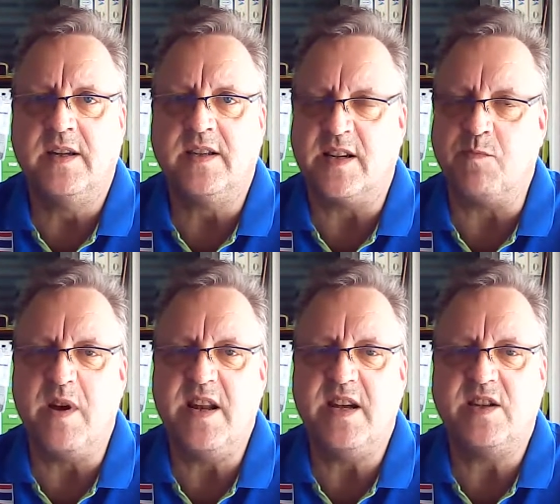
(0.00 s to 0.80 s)

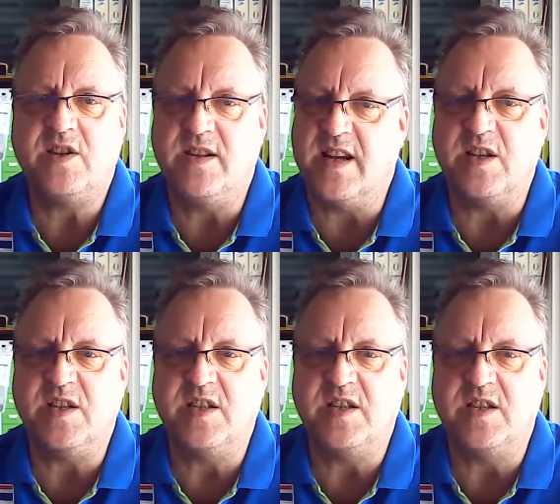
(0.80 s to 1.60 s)
Tasmania is
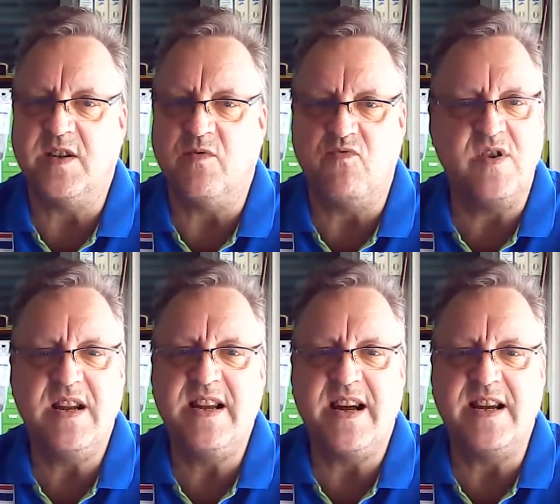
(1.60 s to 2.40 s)
nice,
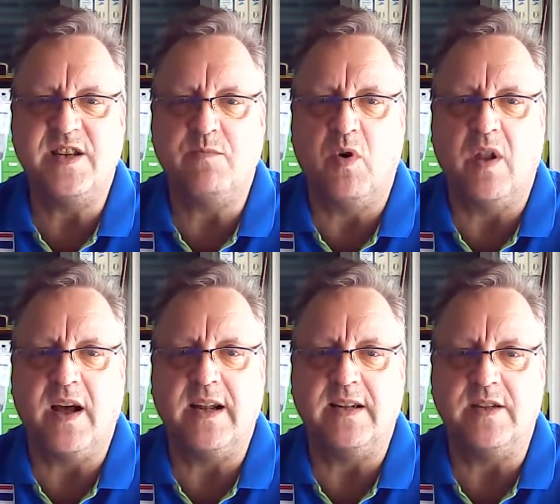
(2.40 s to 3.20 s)
really nice small
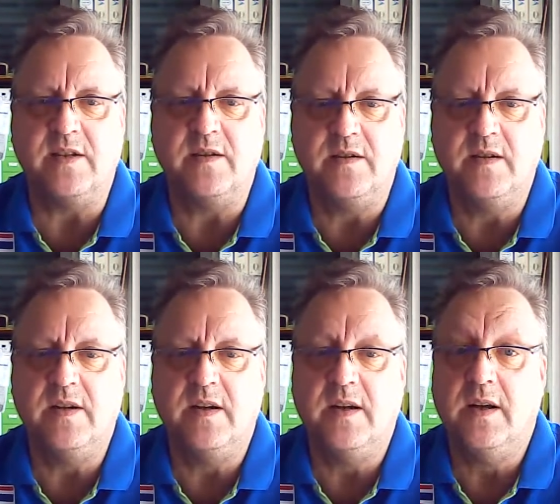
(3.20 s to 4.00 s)
island.
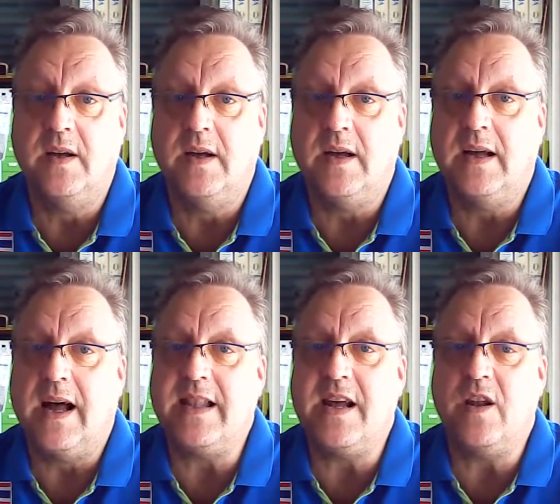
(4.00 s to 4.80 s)

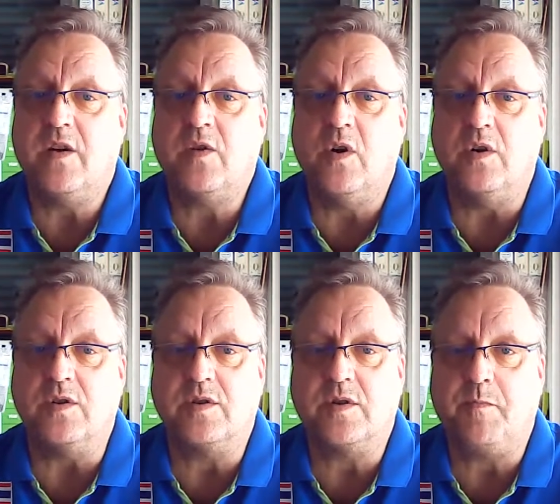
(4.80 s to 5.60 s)
And then, of
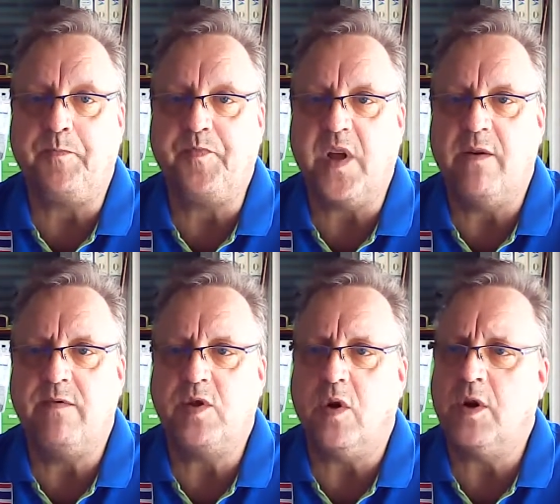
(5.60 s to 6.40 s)
course, and
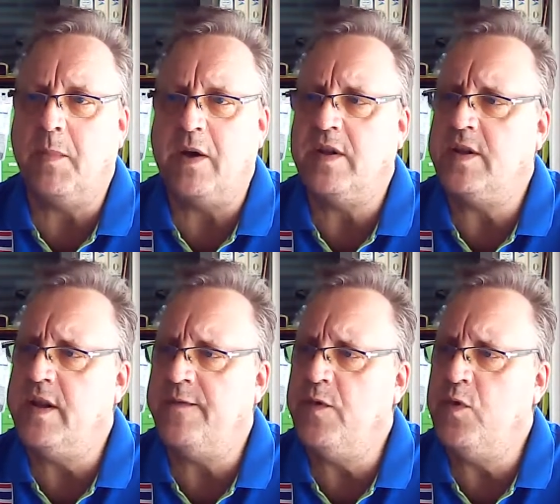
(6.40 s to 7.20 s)
we talk about it
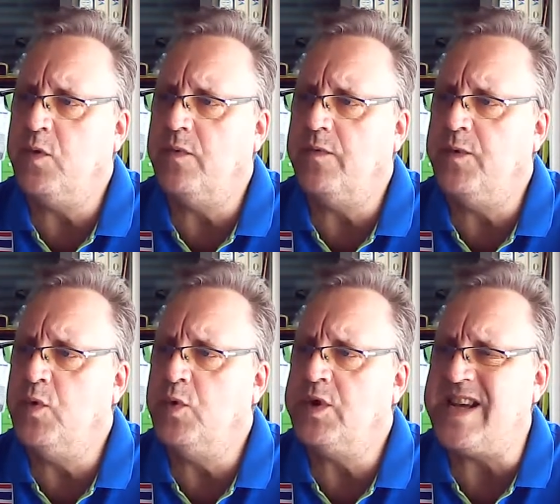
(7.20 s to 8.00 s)
in a few
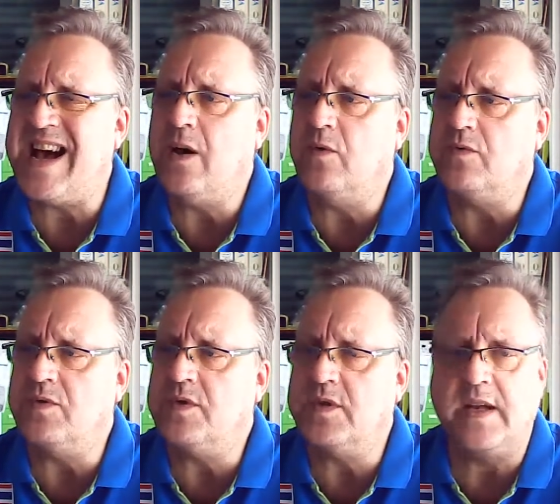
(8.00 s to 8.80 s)
few
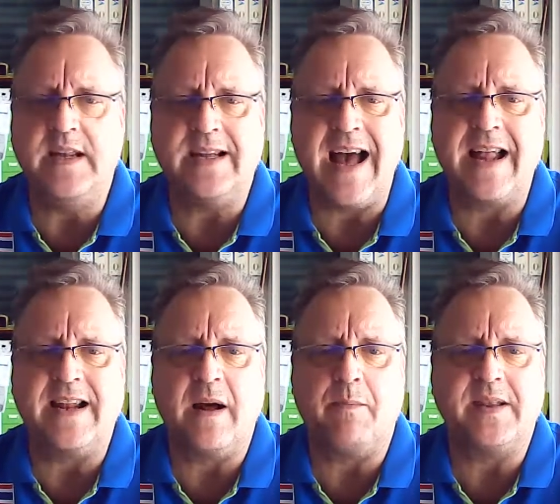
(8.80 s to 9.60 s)
towns in
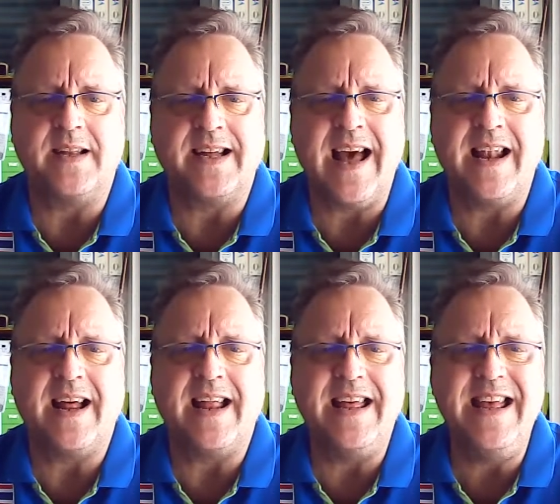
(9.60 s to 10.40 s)
Canada, but the
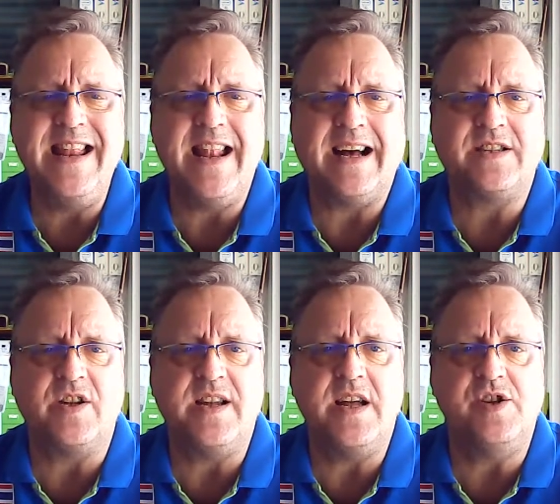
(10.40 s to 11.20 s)
Canada in as a
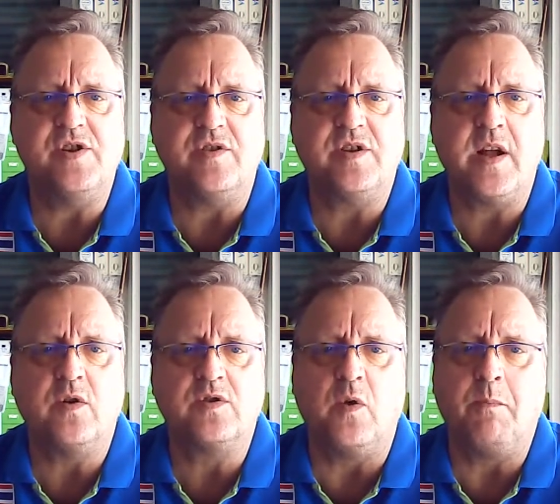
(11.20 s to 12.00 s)
nations, they
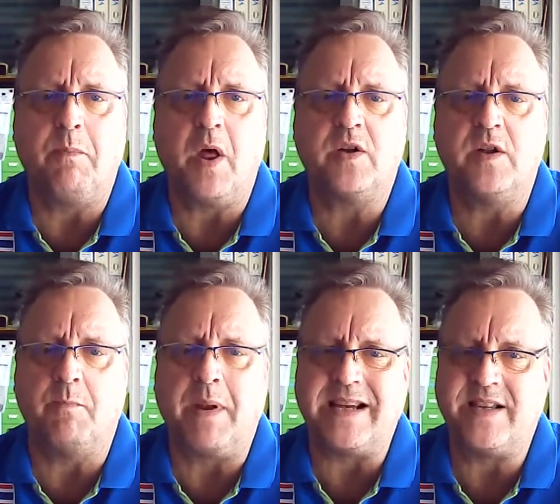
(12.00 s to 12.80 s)
also block the
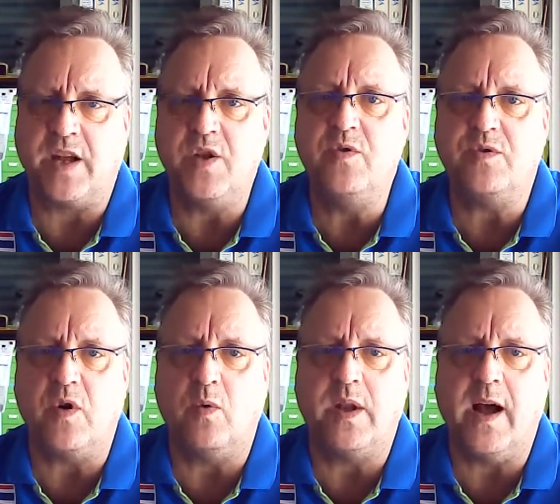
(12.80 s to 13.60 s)
plastic use
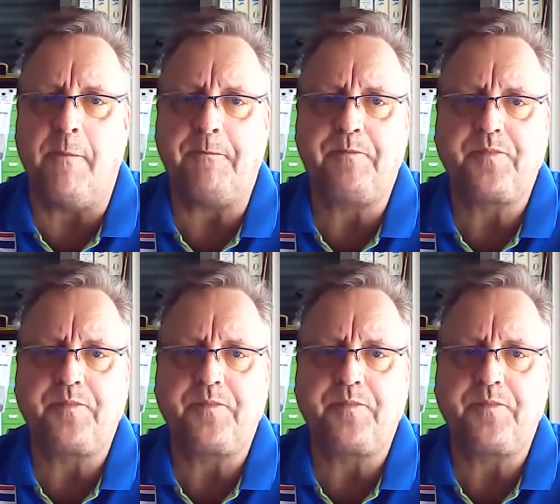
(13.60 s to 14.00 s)
over there.